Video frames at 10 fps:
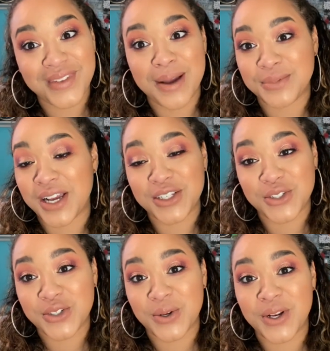I
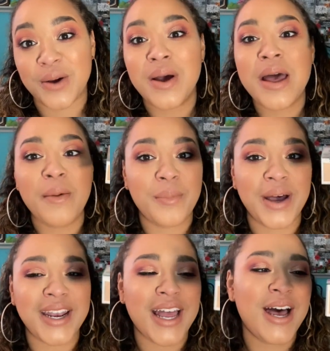just don't know.
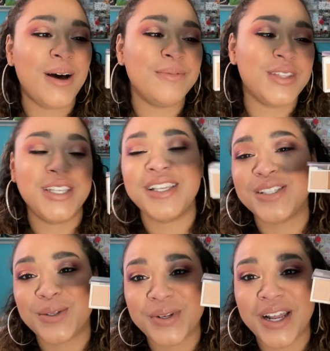But this
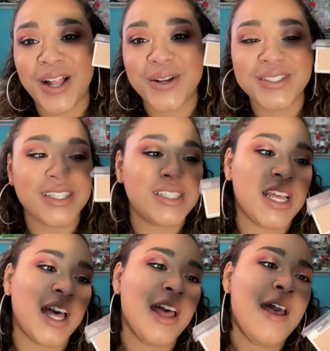is $3. It's
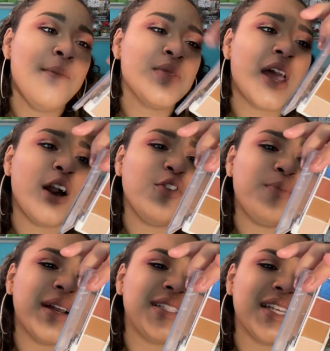the
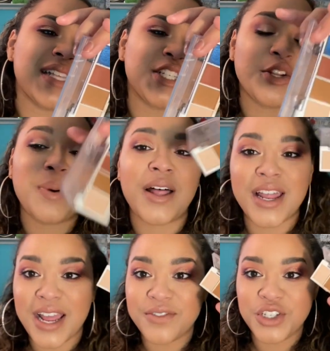e.l.f. bite size eyeshadow palette,
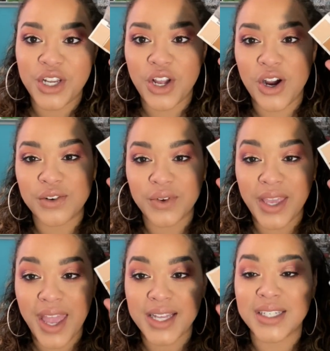and I have the shade Carnival
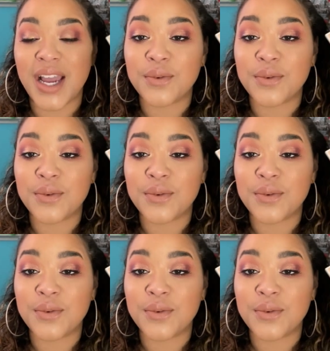Candy.